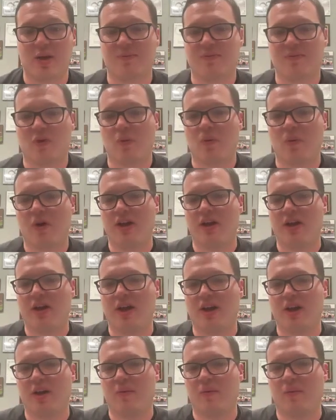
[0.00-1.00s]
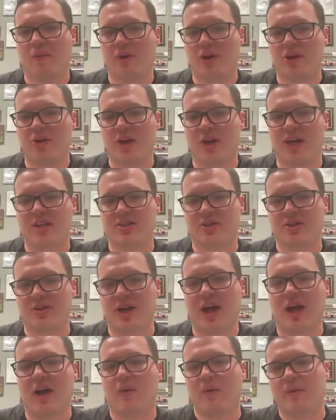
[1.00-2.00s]
up for what uh, where you guys are
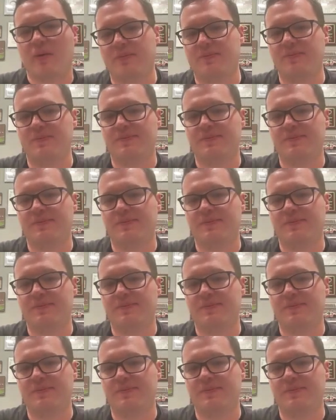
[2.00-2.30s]
now.